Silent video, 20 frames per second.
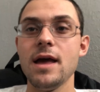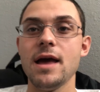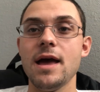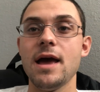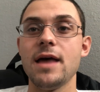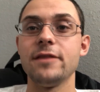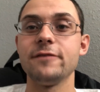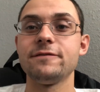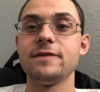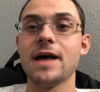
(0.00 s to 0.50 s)

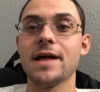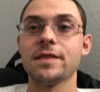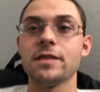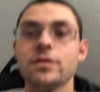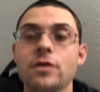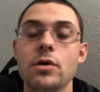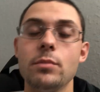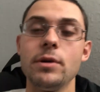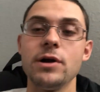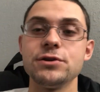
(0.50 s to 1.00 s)
and the fact that
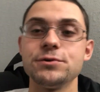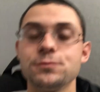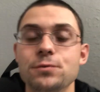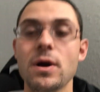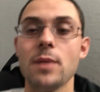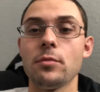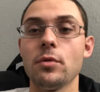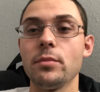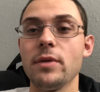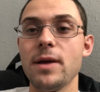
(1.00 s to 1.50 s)
they're a bunch of
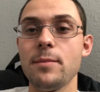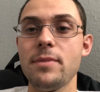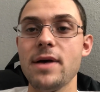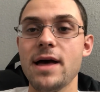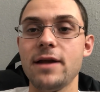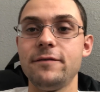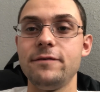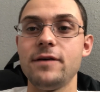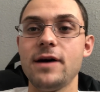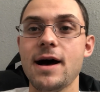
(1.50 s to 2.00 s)
reprobate
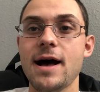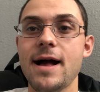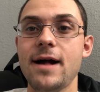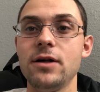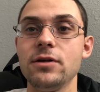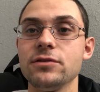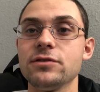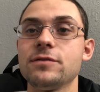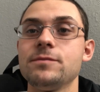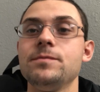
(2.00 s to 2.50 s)

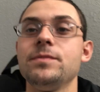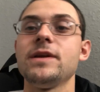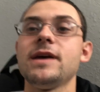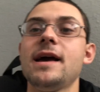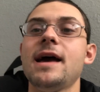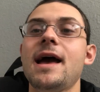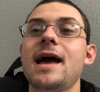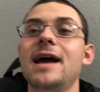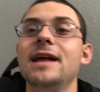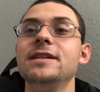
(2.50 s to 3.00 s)
pedophiles
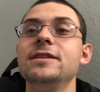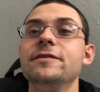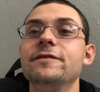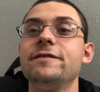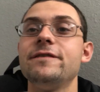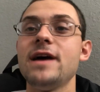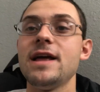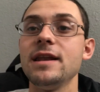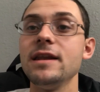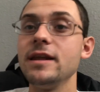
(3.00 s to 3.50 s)
and
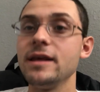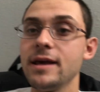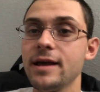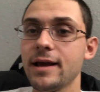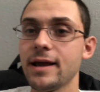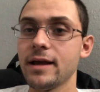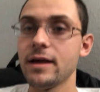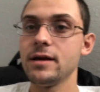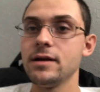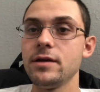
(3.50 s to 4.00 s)

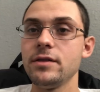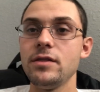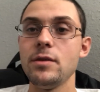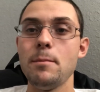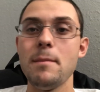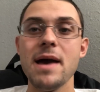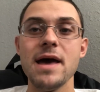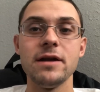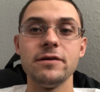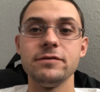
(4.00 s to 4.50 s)
defending the
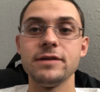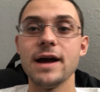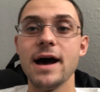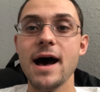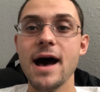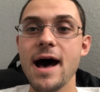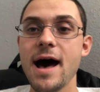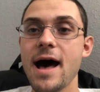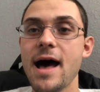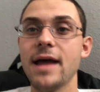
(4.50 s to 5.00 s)
men of
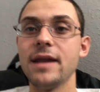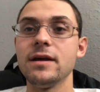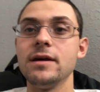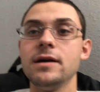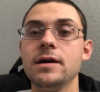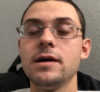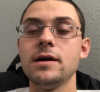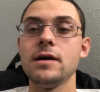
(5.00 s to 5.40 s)
God,